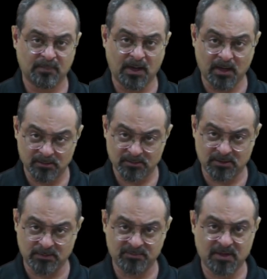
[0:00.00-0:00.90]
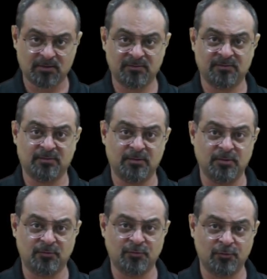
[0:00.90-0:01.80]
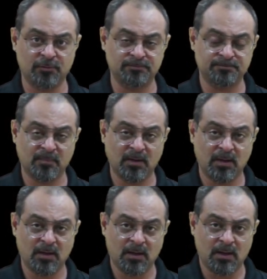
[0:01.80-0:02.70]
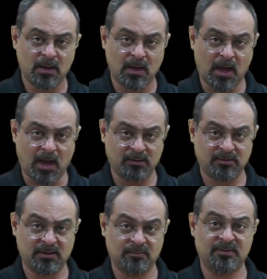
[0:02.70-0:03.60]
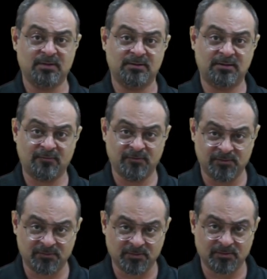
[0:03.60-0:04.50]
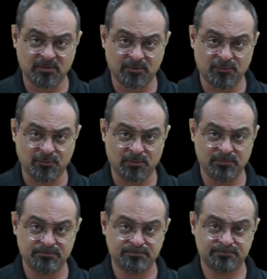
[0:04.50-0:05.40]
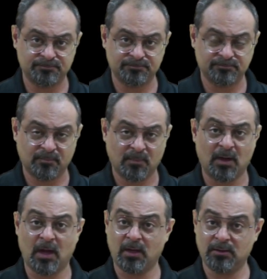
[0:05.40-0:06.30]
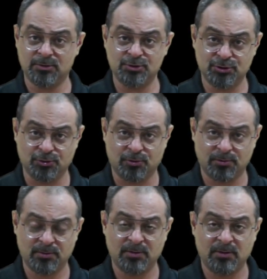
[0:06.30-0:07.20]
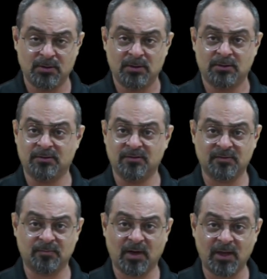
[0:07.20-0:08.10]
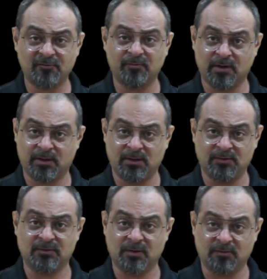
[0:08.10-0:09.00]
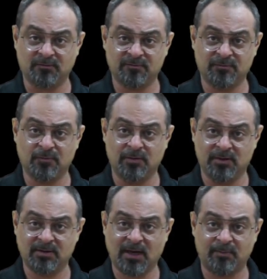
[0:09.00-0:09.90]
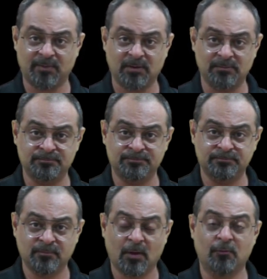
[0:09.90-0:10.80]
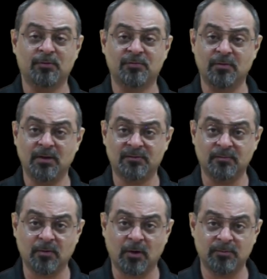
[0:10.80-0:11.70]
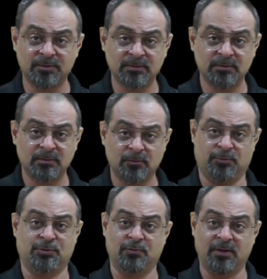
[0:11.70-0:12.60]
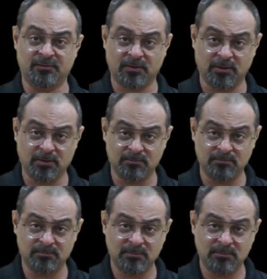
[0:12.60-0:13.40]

and keep taxes under control and keep their deficits under control and ensure that the supply of money is enough to create capital, which creates employment, which creates income,